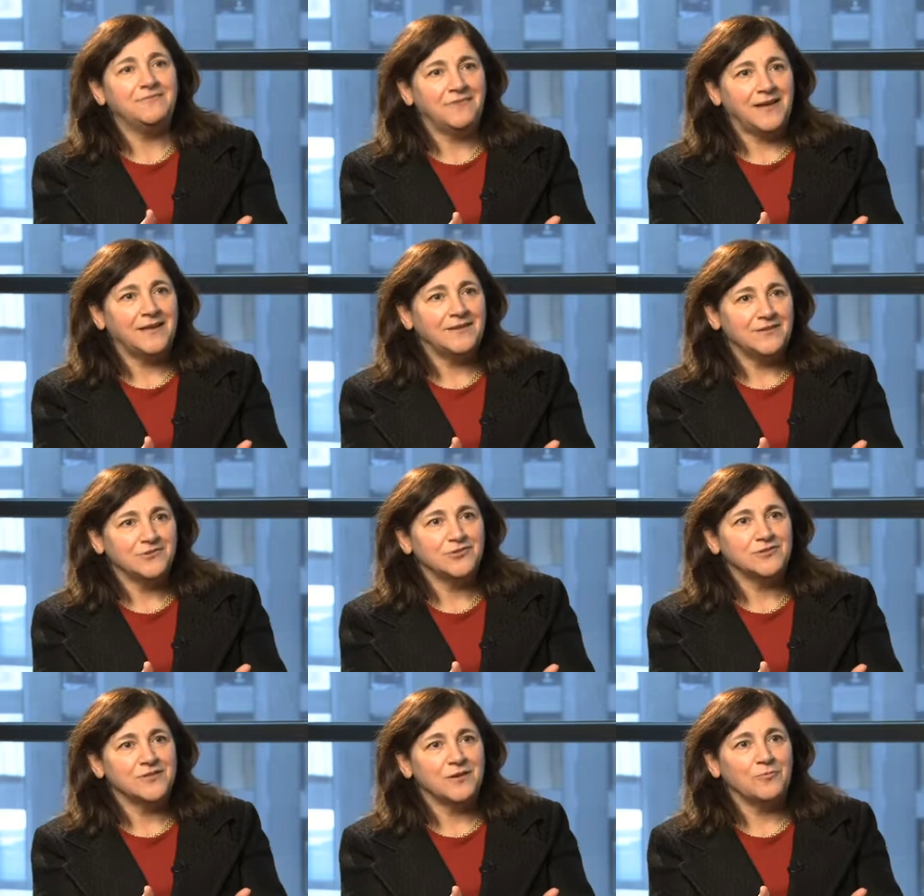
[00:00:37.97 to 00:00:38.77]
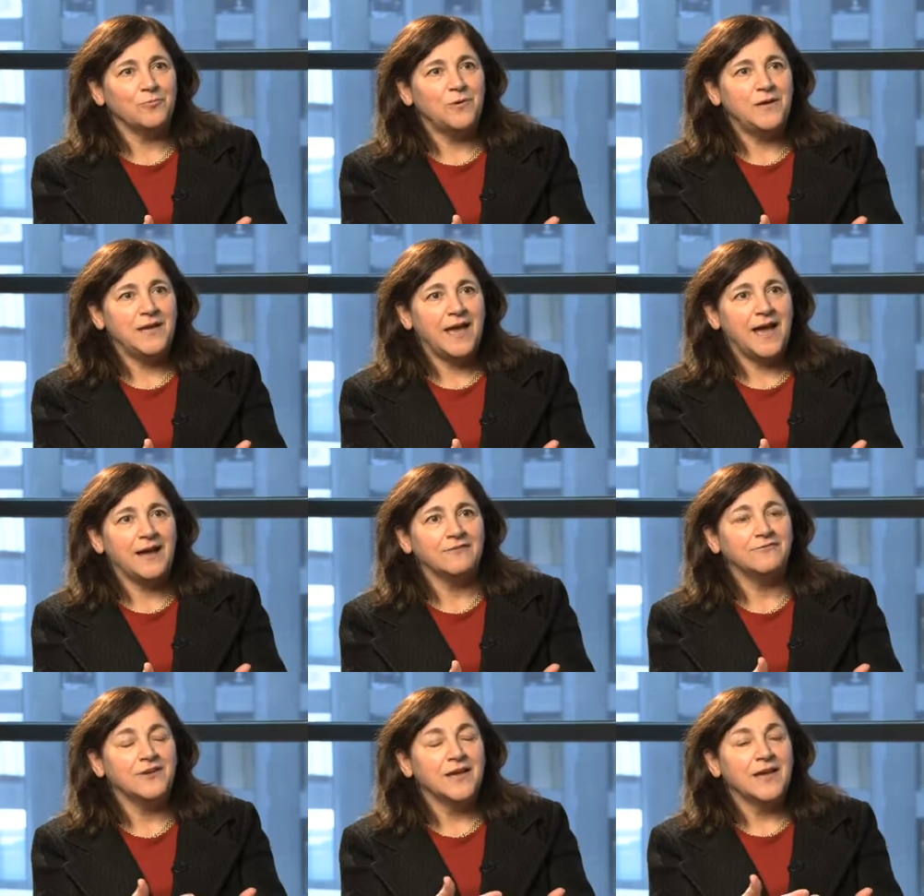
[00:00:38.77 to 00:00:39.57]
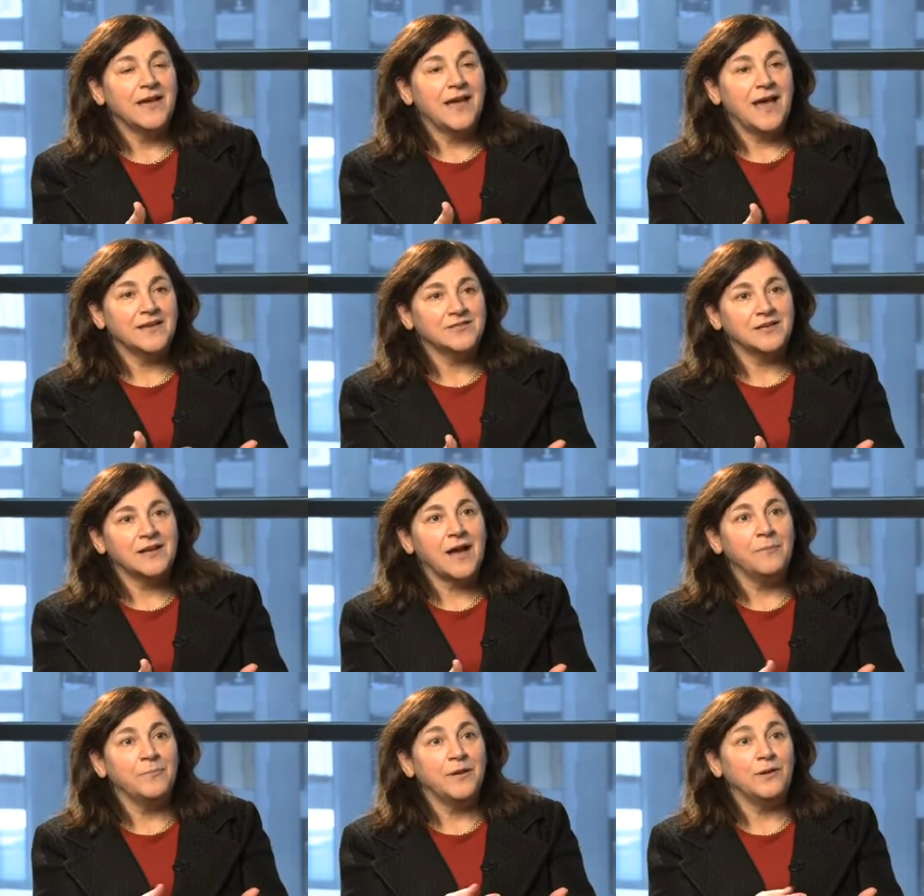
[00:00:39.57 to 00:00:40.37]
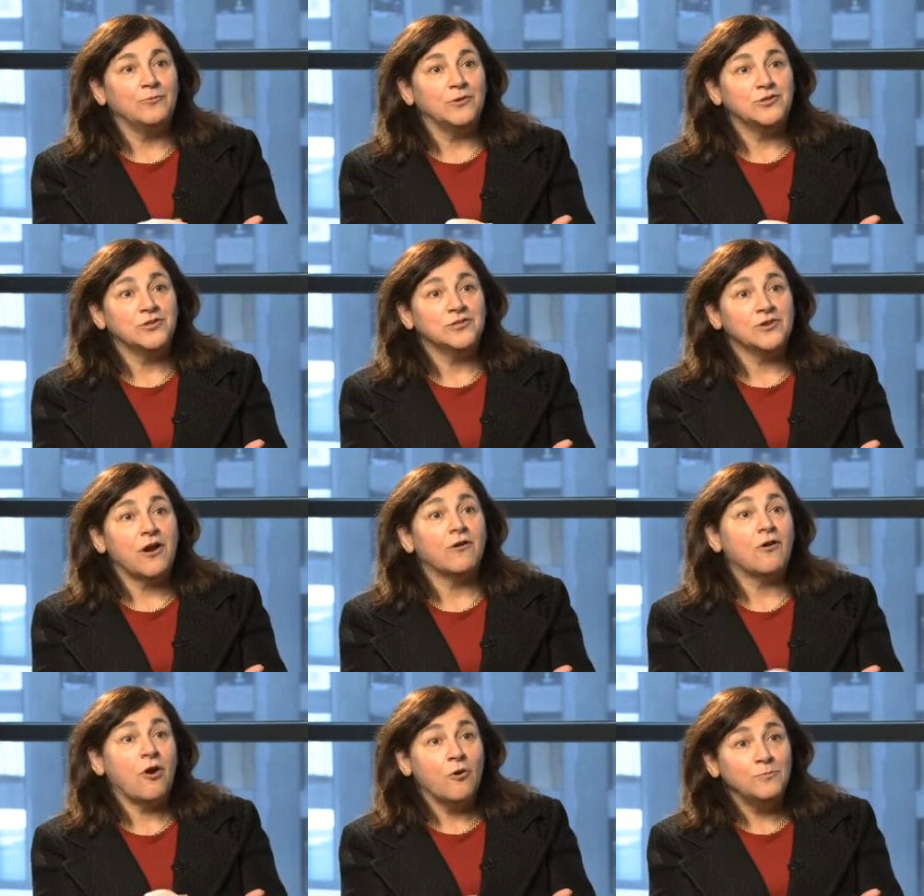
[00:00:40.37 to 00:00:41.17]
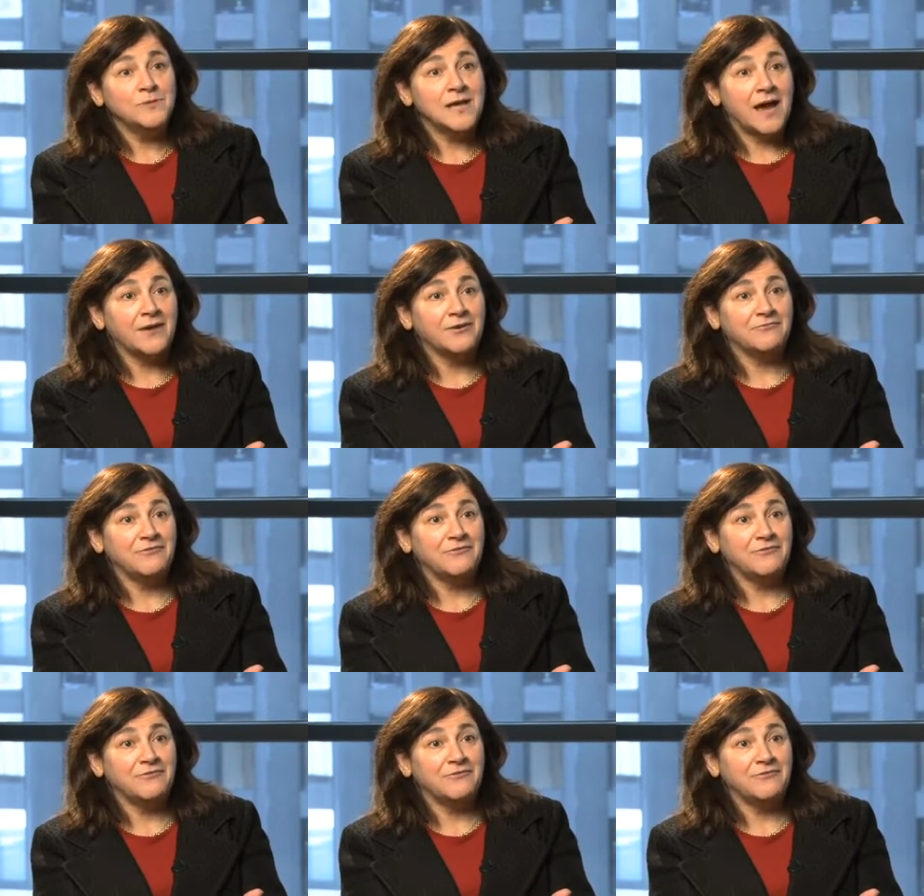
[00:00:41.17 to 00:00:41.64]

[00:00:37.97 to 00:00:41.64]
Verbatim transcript: advantages that we have as a company, which is our hometown